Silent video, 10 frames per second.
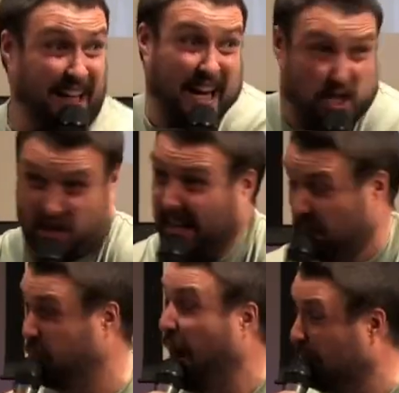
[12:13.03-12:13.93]

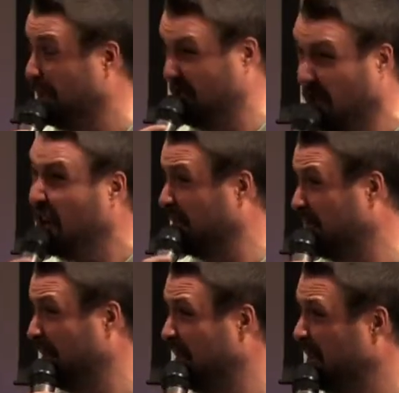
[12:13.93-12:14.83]
I probably
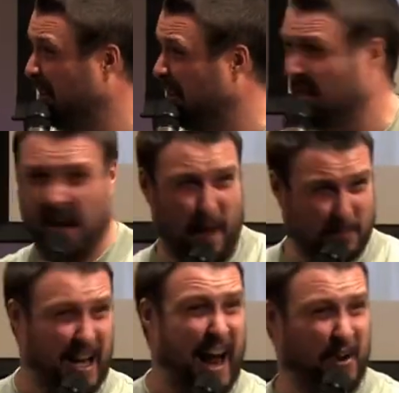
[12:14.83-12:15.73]
should.
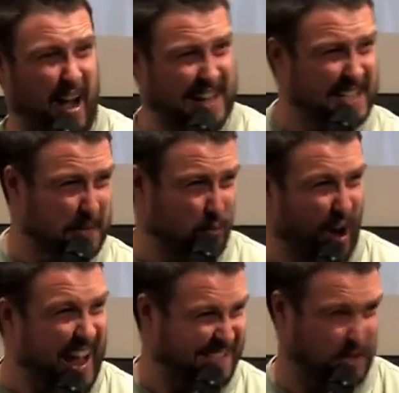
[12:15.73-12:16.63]
I'm tired. I need
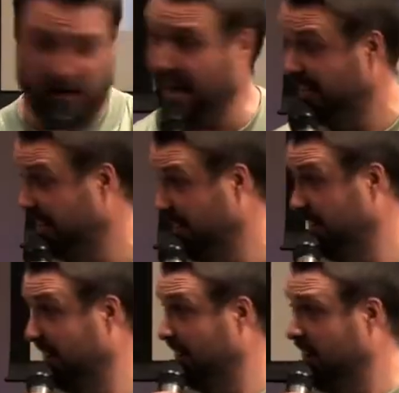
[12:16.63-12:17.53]
some rest, right?
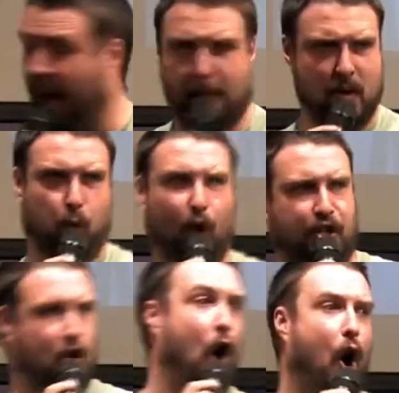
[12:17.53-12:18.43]
I've been
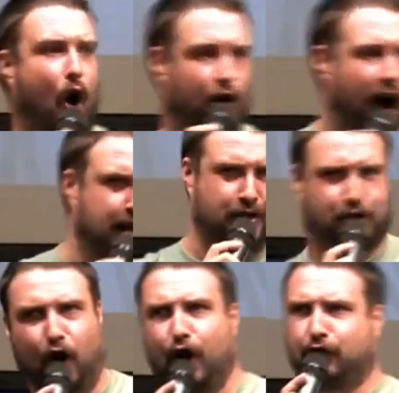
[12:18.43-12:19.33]
working hard. I
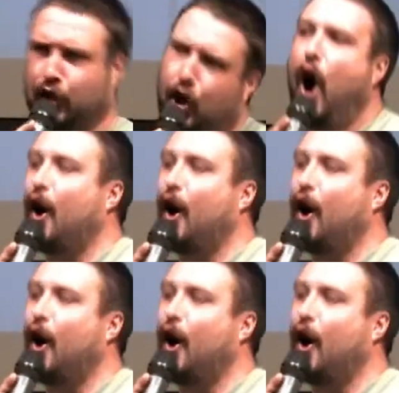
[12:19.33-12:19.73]
deserve to